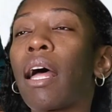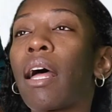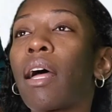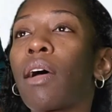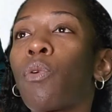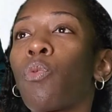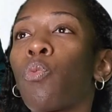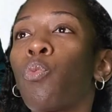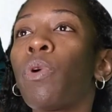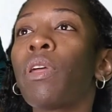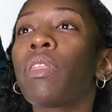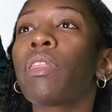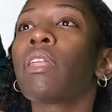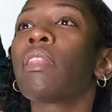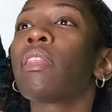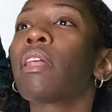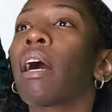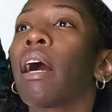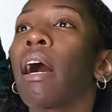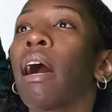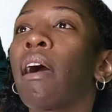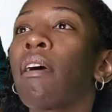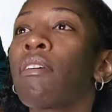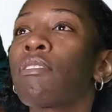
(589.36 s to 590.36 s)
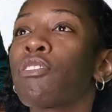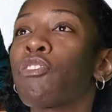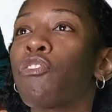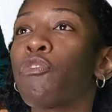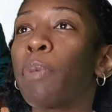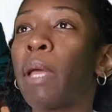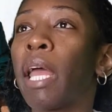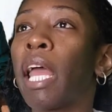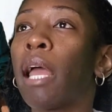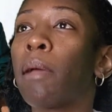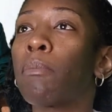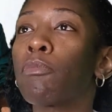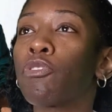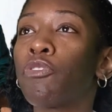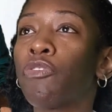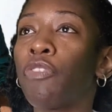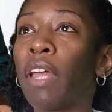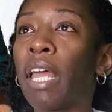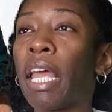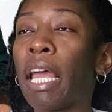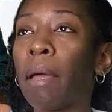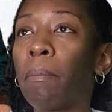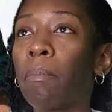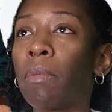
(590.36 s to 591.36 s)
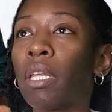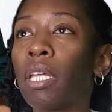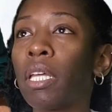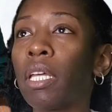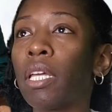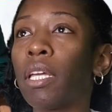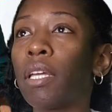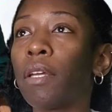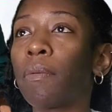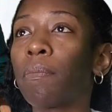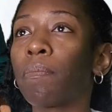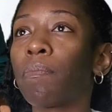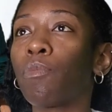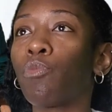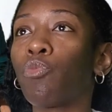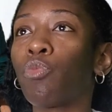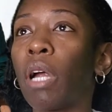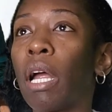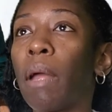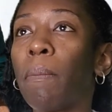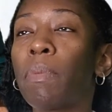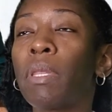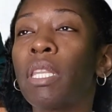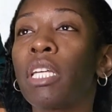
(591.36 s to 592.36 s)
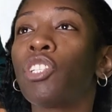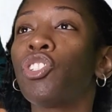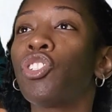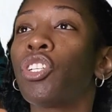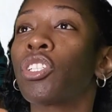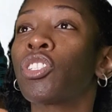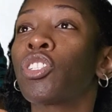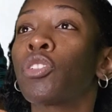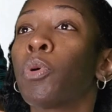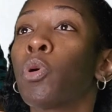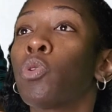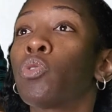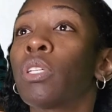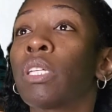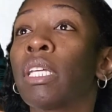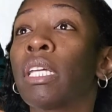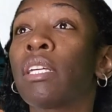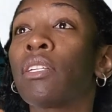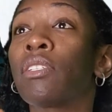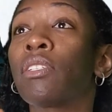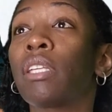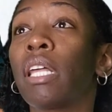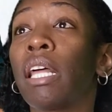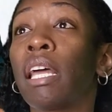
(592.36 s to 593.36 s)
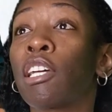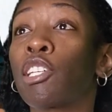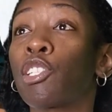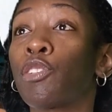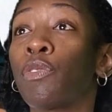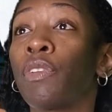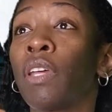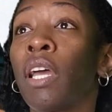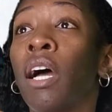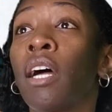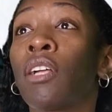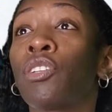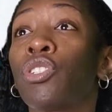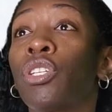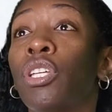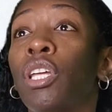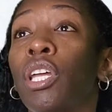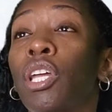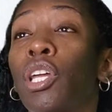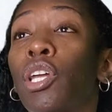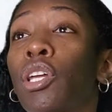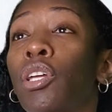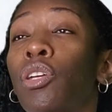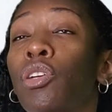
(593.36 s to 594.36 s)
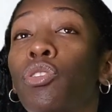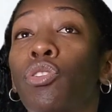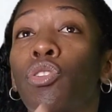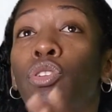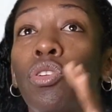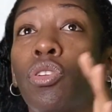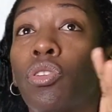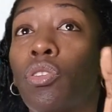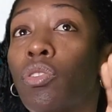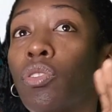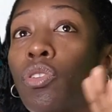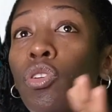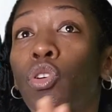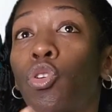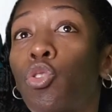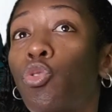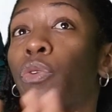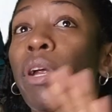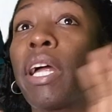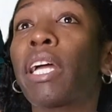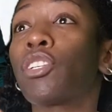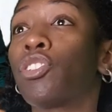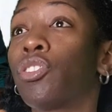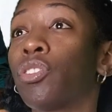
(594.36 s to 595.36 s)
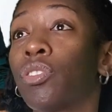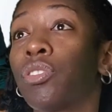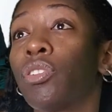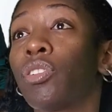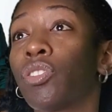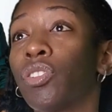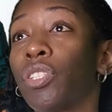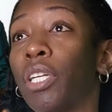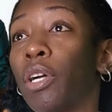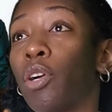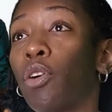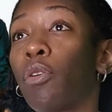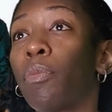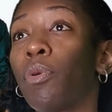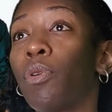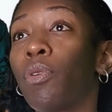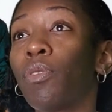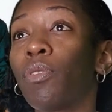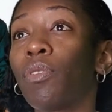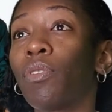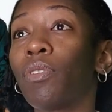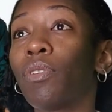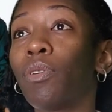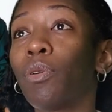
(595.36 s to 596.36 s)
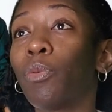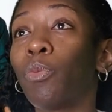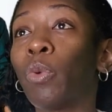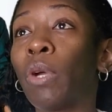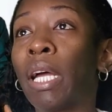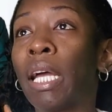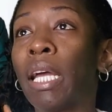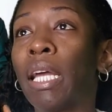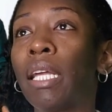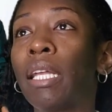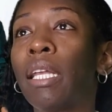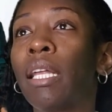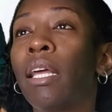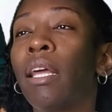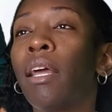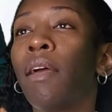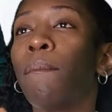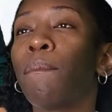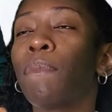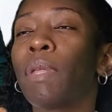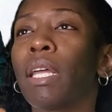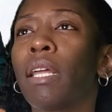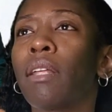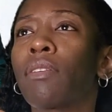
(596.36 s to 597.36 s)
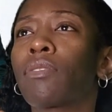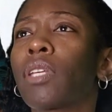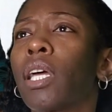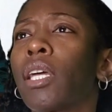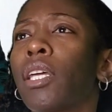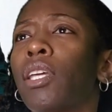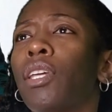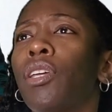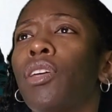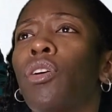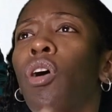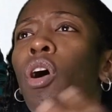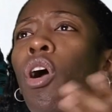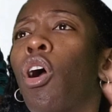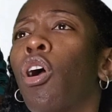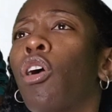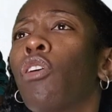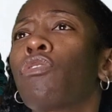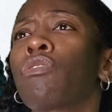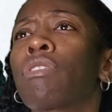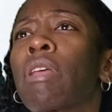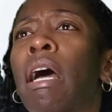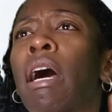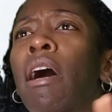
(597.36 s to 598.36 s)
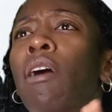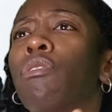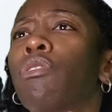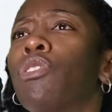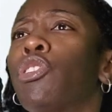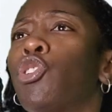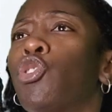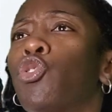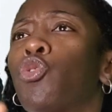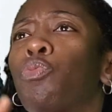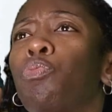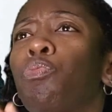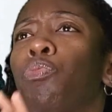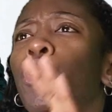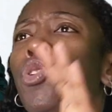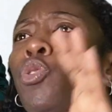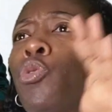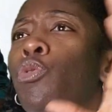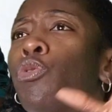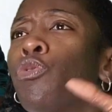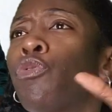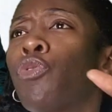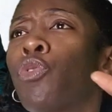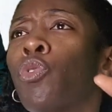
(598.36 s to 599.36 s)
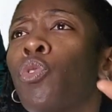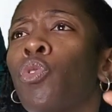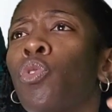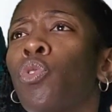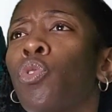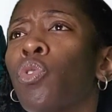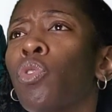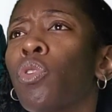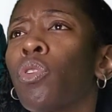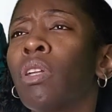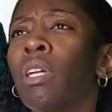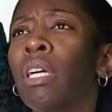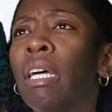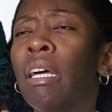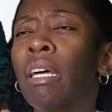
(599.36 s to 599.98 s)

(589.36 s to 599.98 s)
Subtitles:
Within the eyes of Pam's family, right? But then juxtaposed against the ex-fiance, Greg just looks terrible, right? It's like he carves out this beautiful